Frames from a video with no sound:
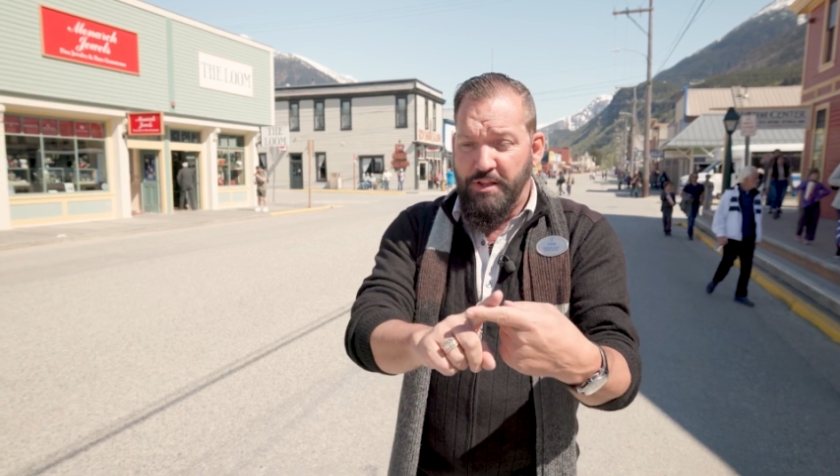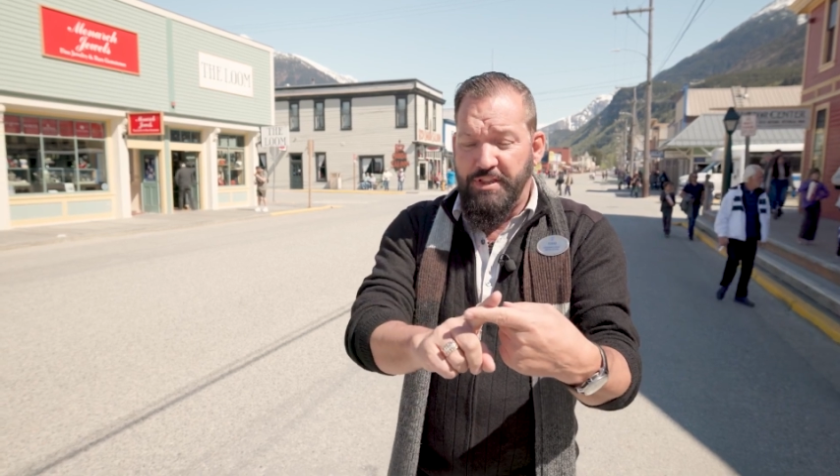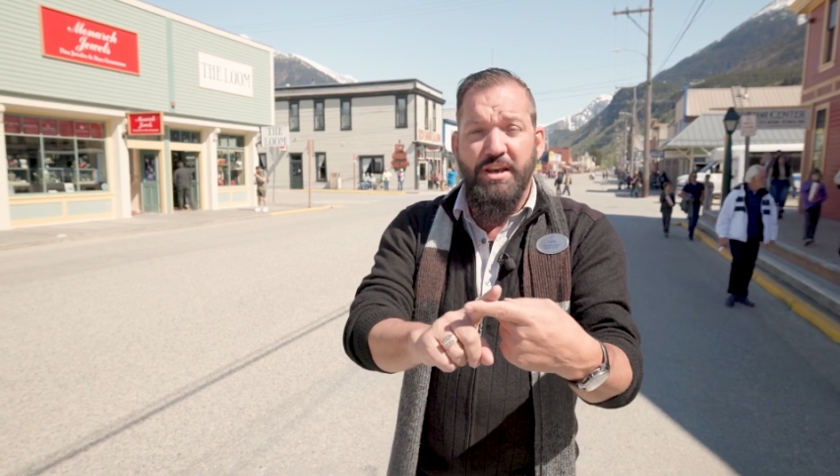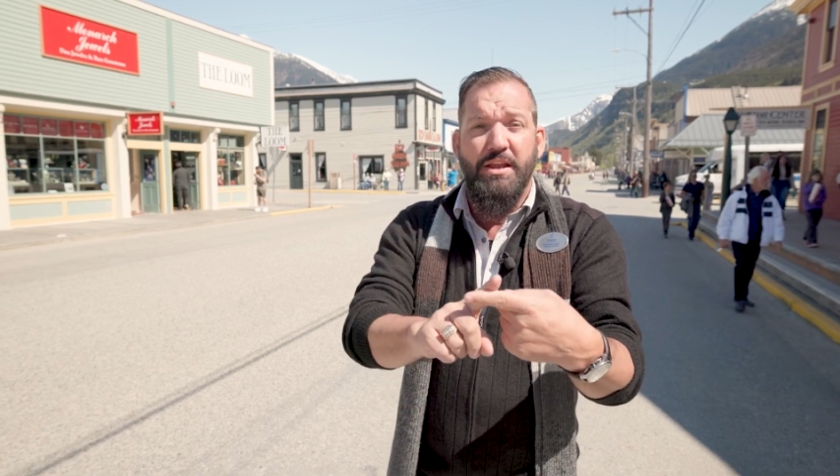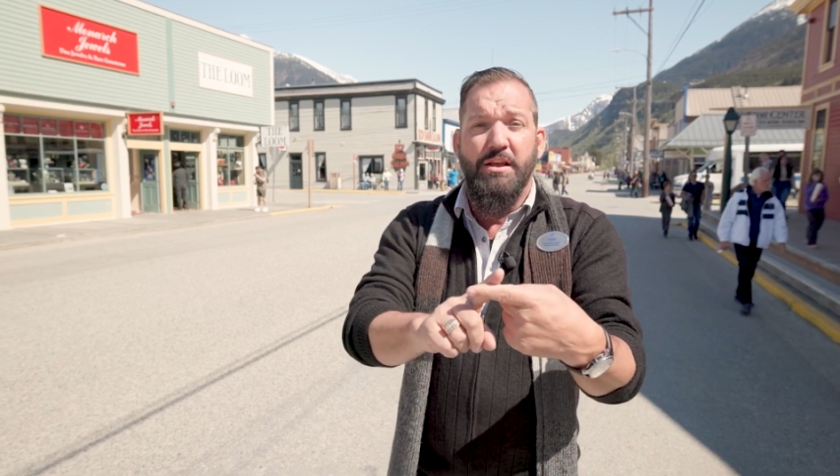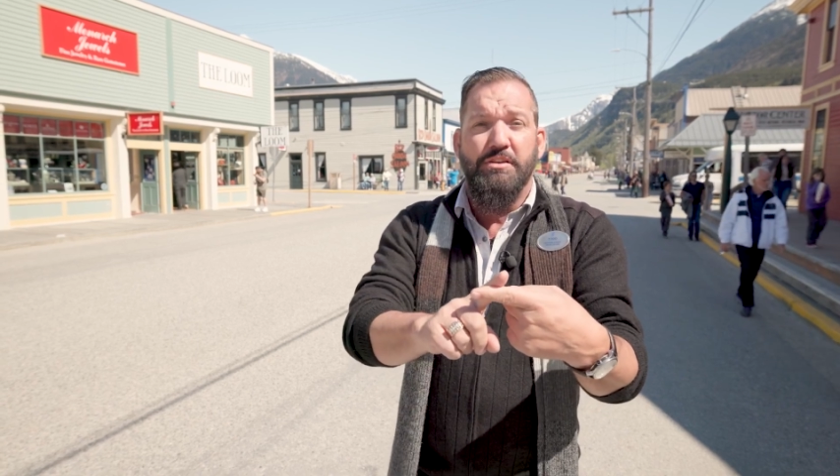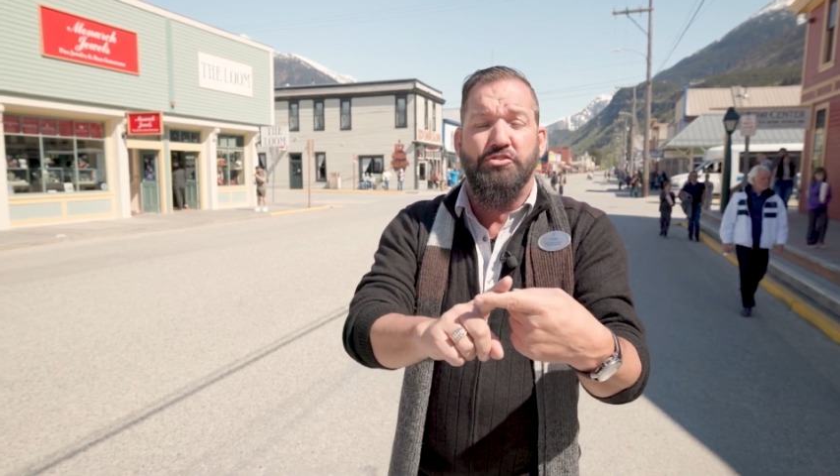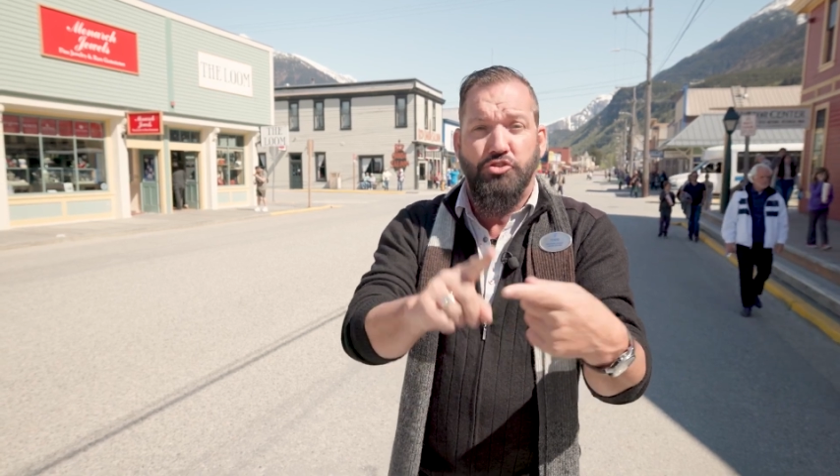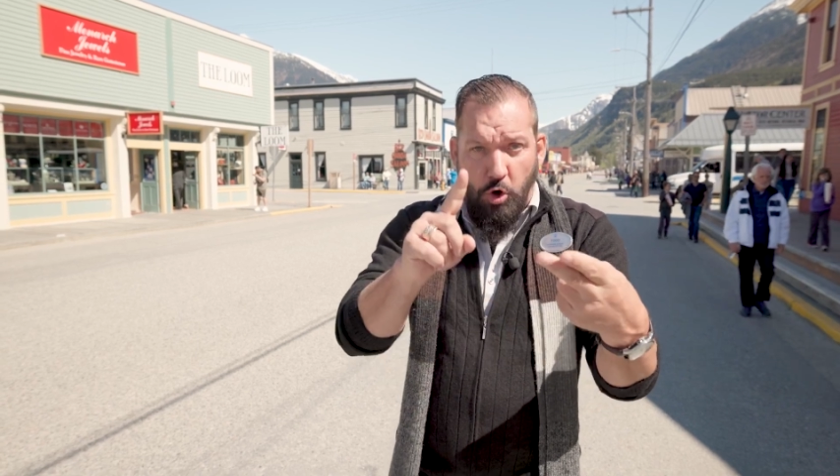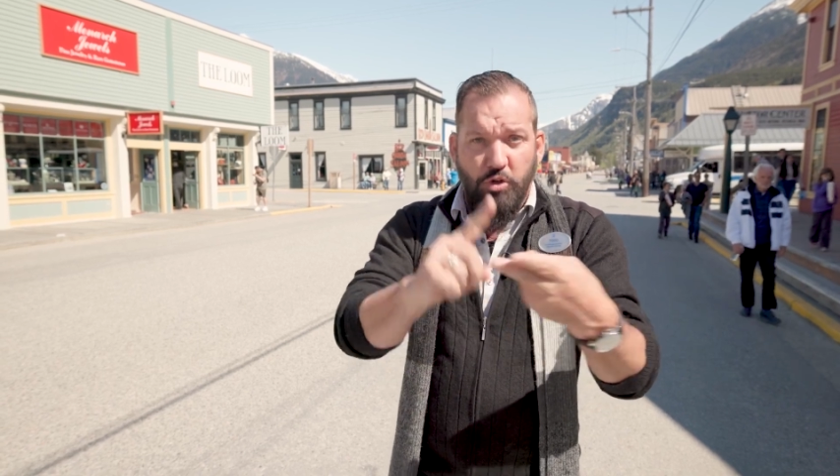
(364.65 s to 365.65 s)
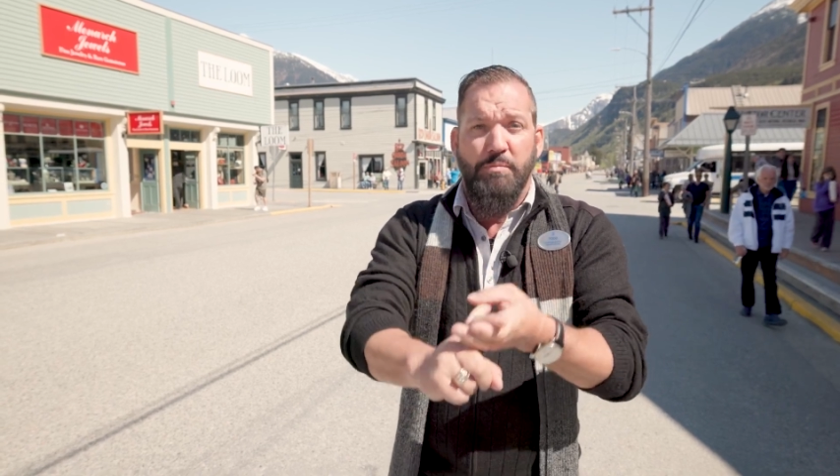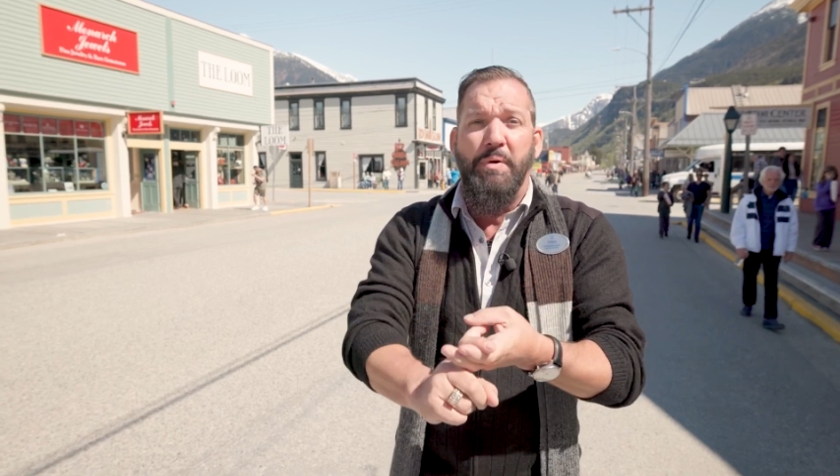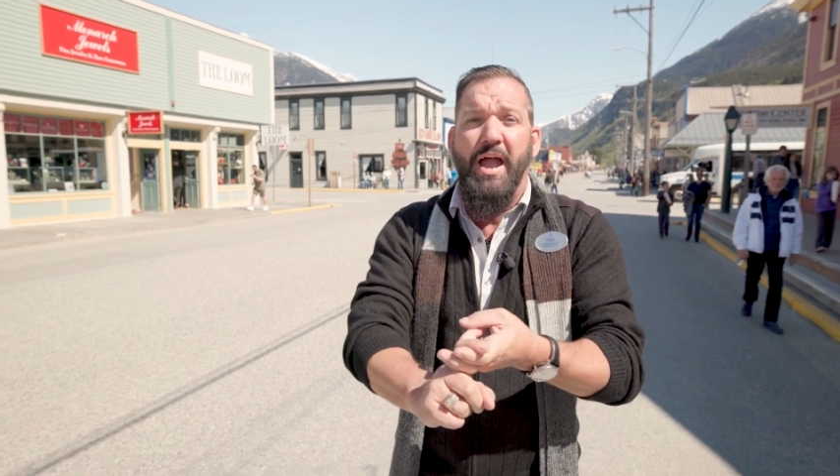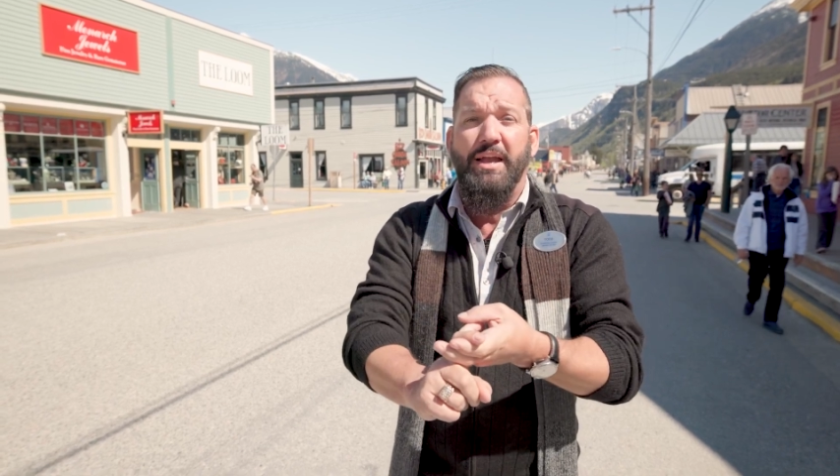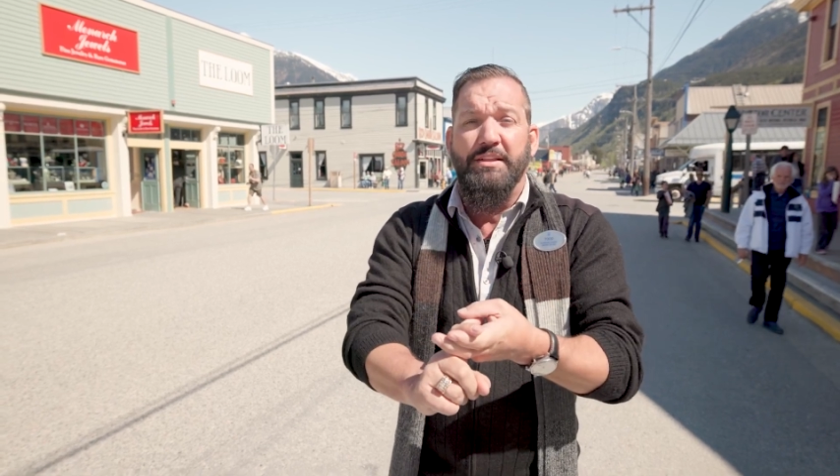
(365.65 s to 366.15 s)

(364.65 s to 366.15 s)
then he stole it back,